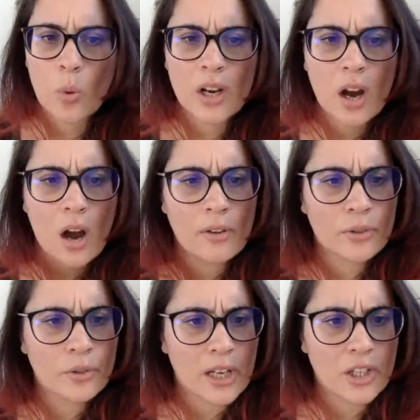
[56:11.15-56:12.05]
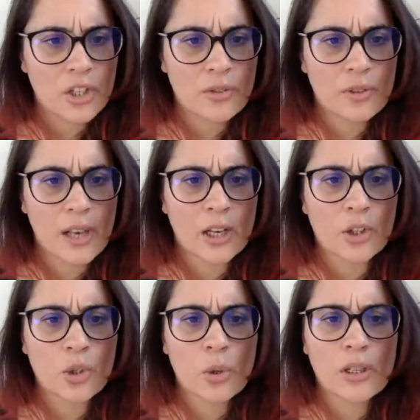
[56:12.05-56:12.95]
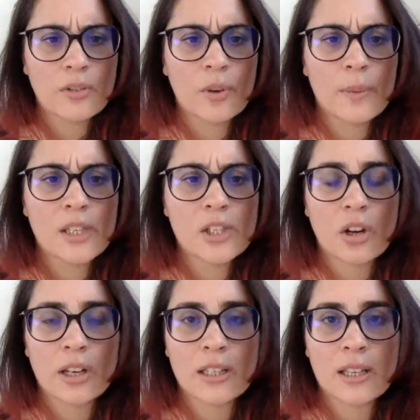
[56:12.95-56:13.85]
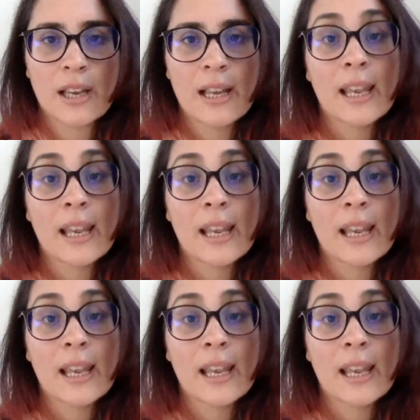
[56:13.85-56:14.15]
one half wrenched like a joint from a socket,